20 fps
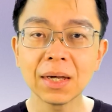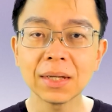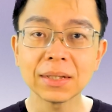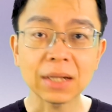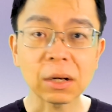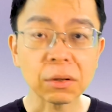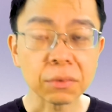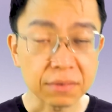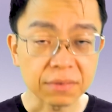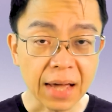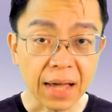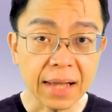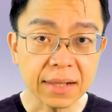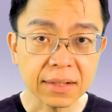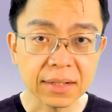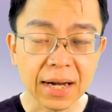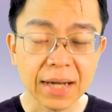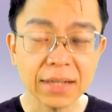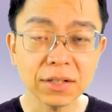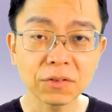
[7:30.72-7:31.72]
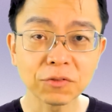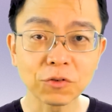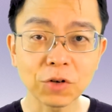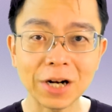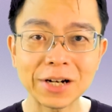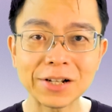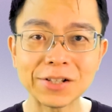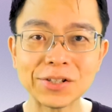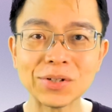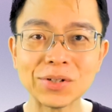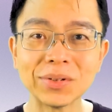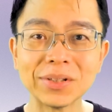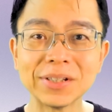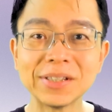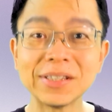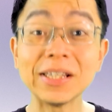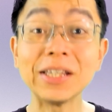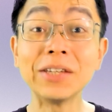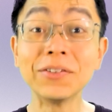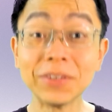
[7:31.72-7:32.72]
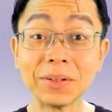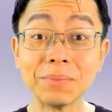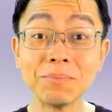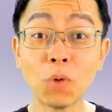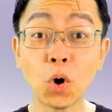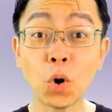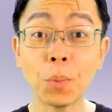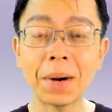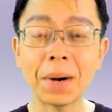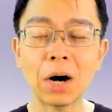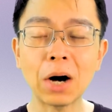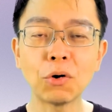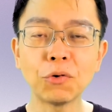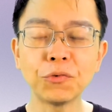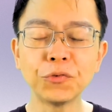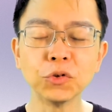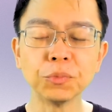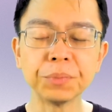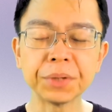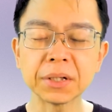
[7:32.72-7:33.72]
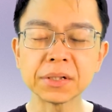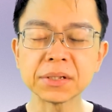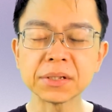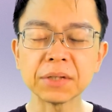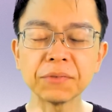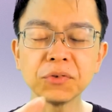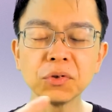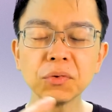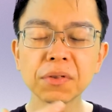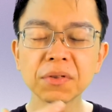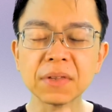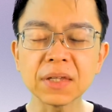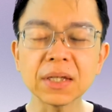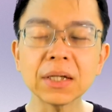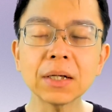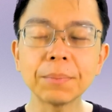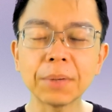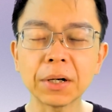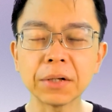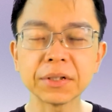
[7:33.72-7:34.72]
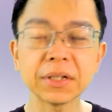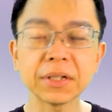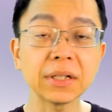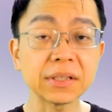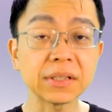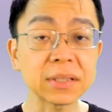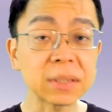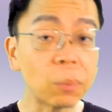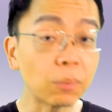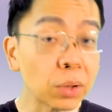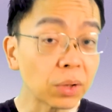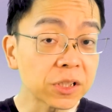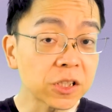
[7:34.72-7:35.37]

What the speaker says: Now that kind of gratitude is even more powerful, because if you think about it, it's someone